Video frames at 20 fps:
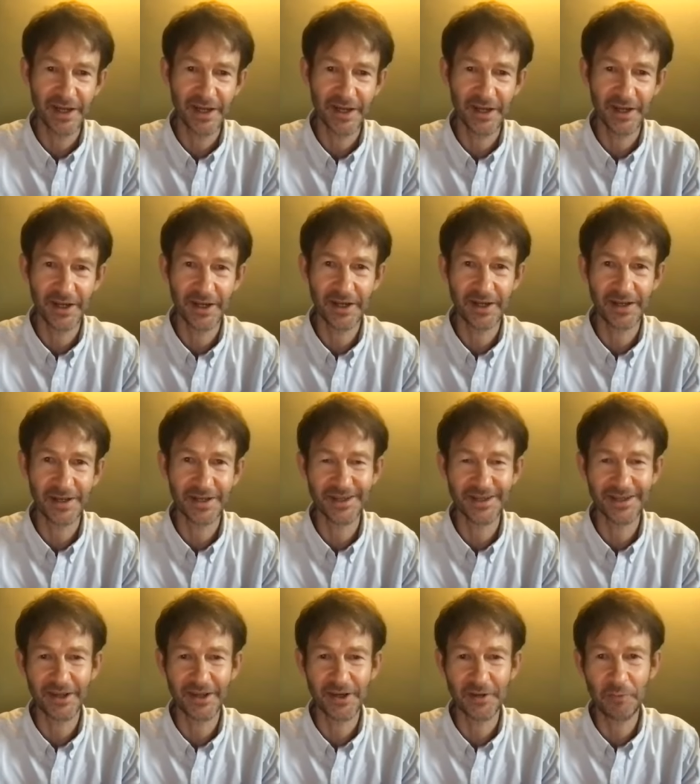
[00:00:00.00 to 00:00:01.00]

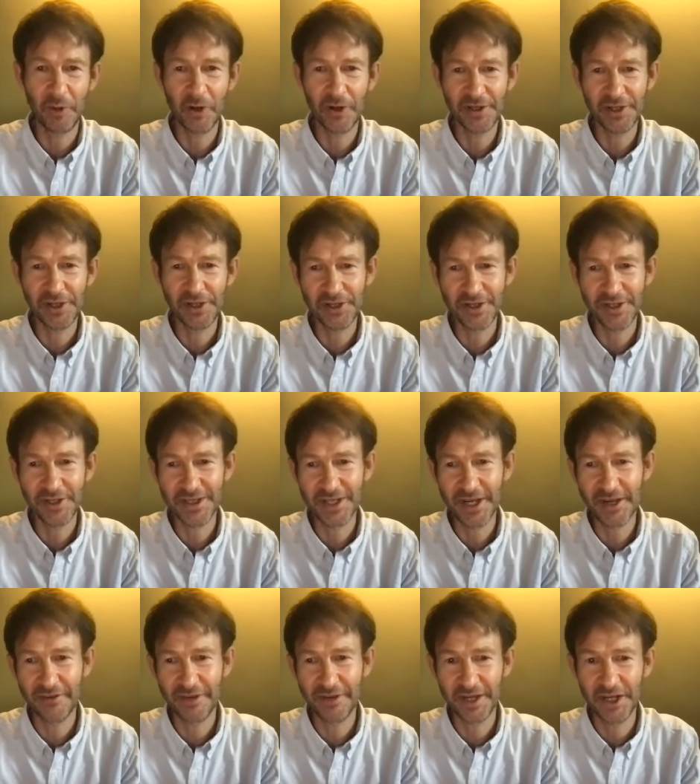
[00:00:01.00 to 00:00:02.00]
Our politicians
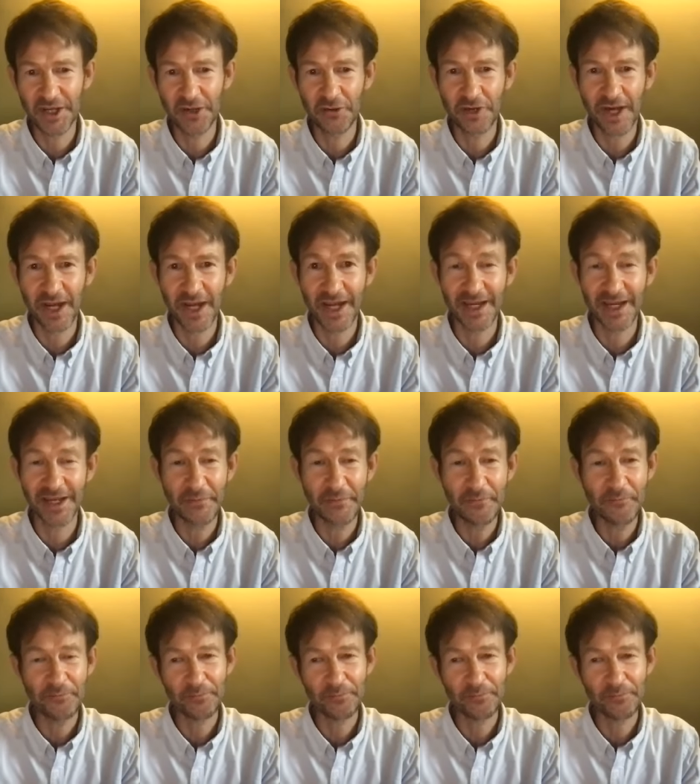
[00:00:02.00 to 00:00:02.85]
here in the UK